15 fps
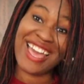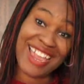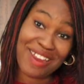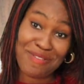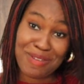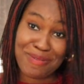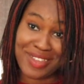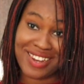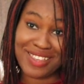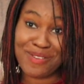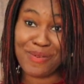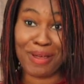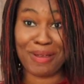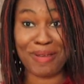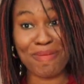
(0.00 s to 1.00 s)
Hi everybody,
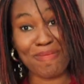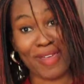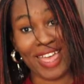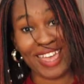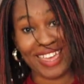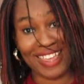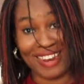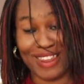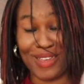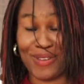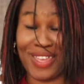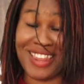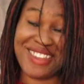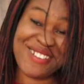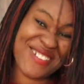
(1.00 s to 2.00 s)
welcome back.
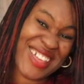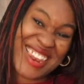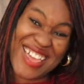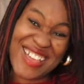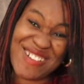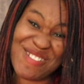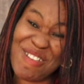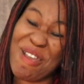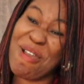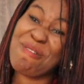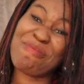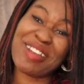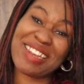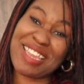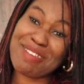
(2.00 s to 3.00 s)
Hello.
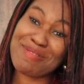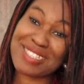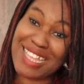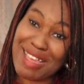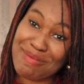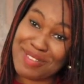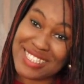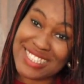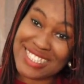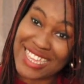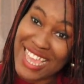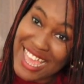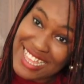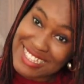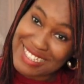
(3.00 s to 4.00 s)
My name is
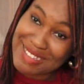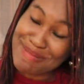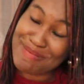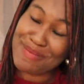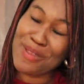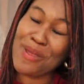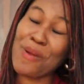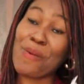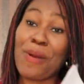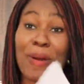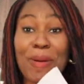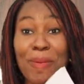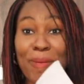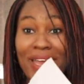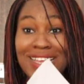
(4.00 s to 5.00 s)
GPHC.
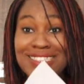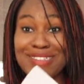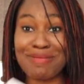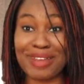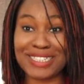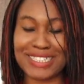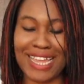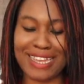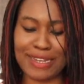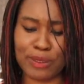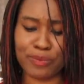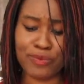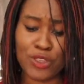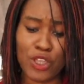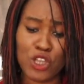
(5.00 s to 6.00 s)
Welcome back to my
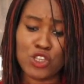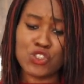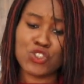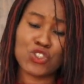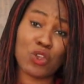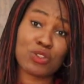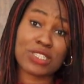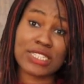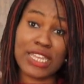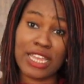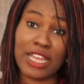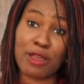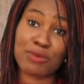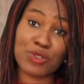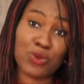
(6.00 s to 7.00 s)
channel. So
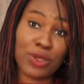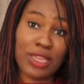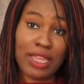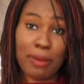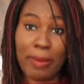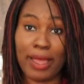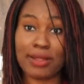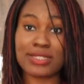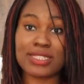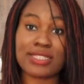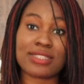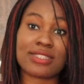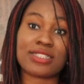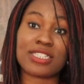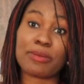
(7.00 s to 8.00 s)
today I'll be talking about
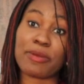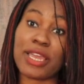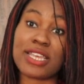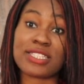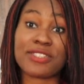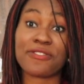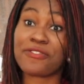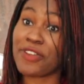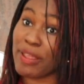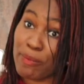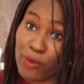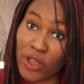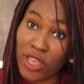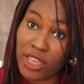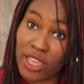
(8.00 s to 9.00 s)
the GPHC
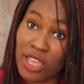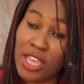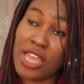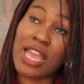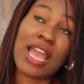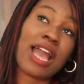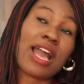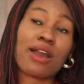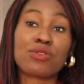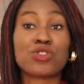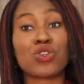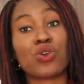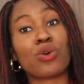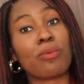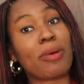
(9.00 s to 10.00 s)
framework, how
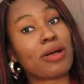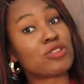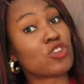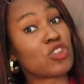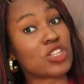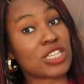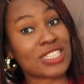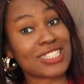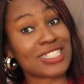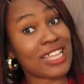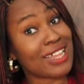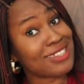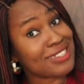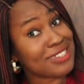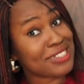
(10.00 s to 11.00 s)
to go about
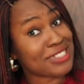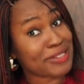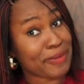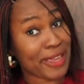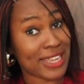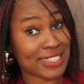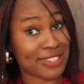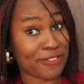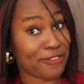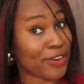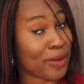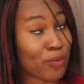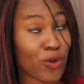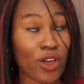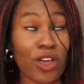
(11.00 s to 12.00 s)
understanding the GPHC
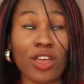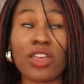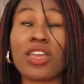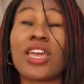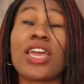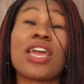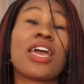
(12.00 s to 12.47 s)
framework,